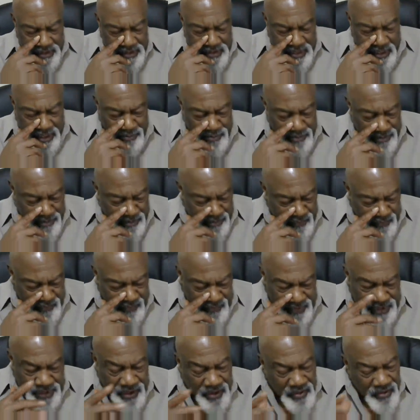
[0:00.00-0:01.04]
now
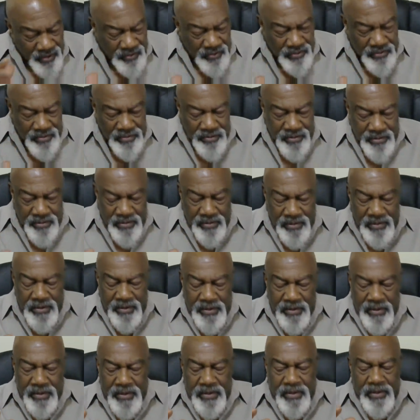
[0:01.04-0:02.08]
we going to
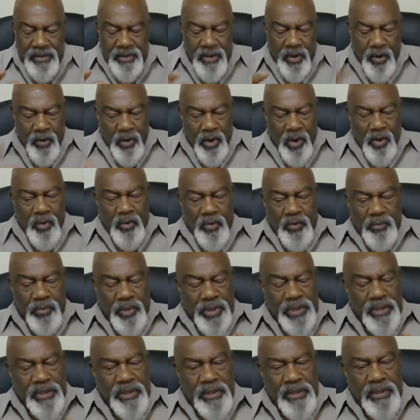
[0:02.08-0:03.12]
go on,
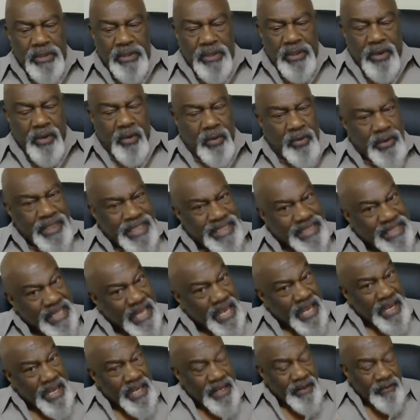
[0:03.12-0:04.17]
but the only
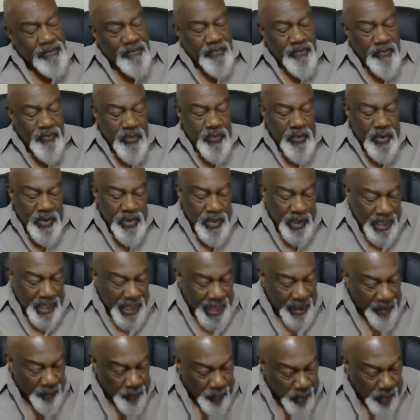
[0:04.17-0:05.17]
thing that I